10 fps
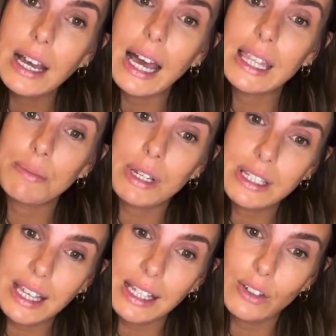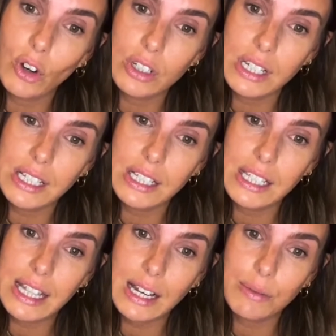and then my skin got addicted
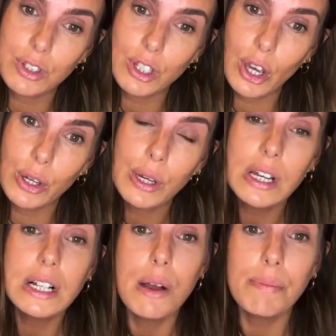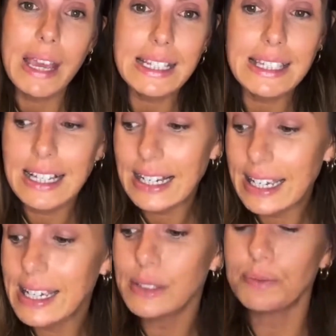to that. So
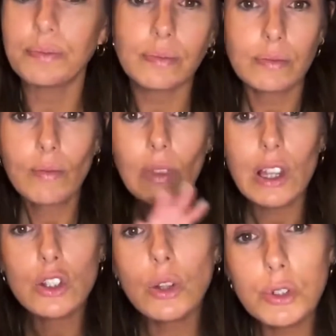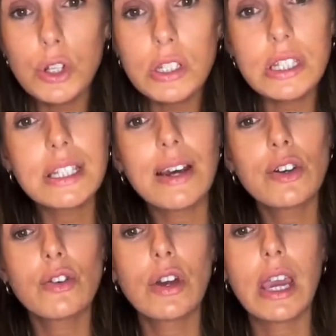basically, stopped using
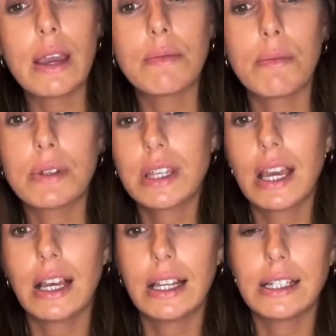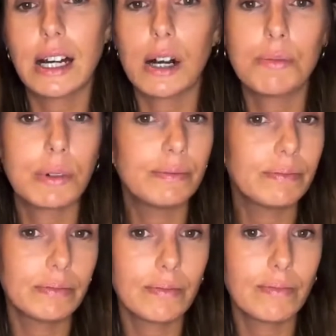steroid cream, my skin cleared up,
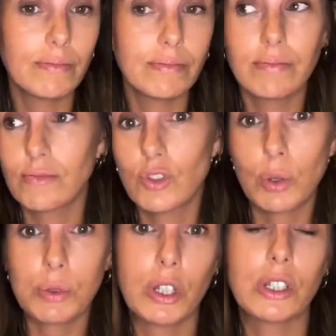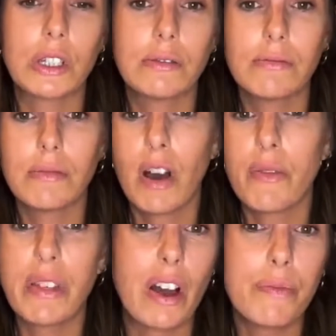jobs are good and I
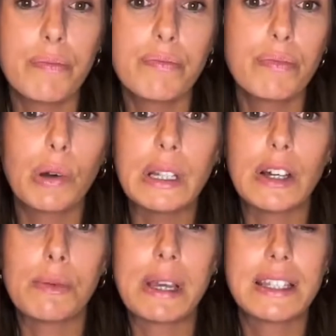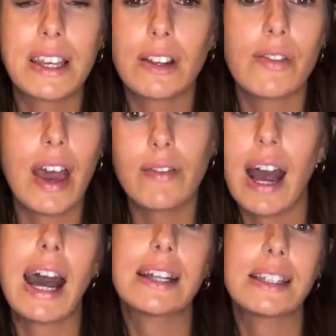think I've probably got the best skin I've ever
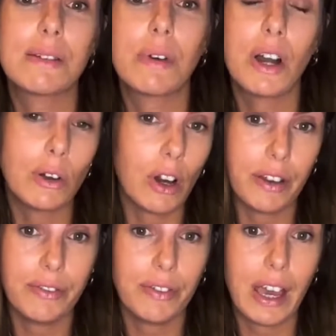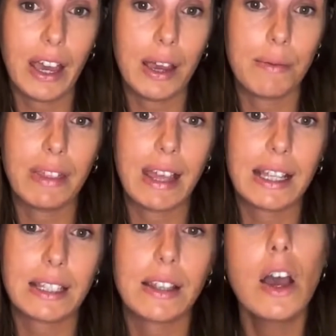had in my whole life. Um, and
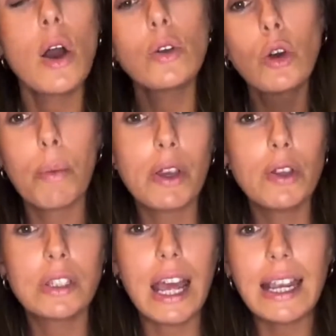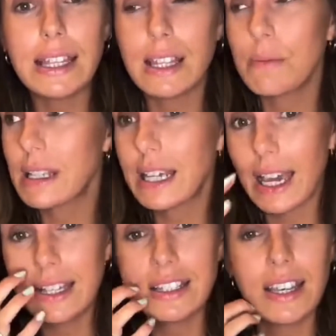that's not by using anything
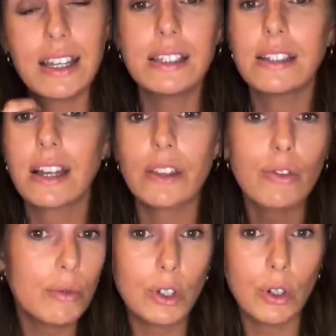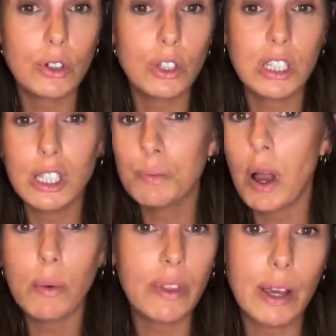medicated, nothing from the doctors,
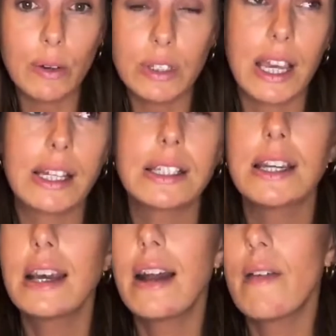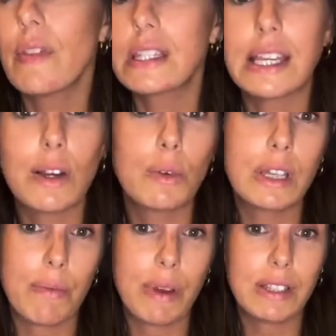despite what they all said. They said I
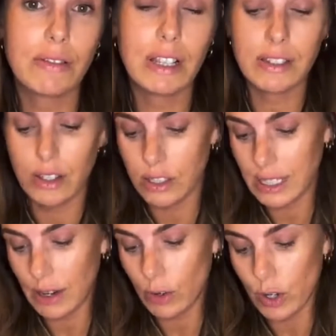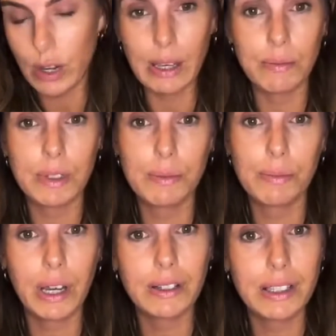wouldn't get better unless I used steroid creams,
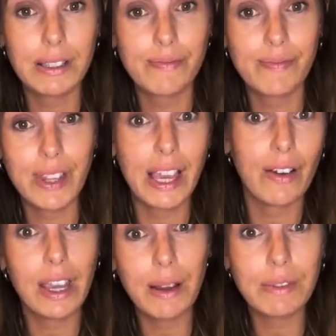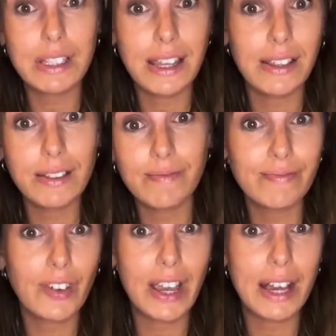but here I am to say that
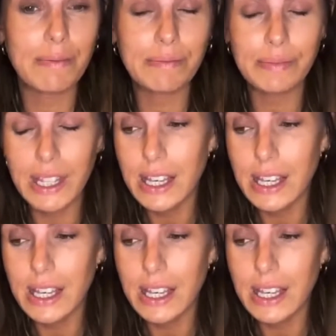I am.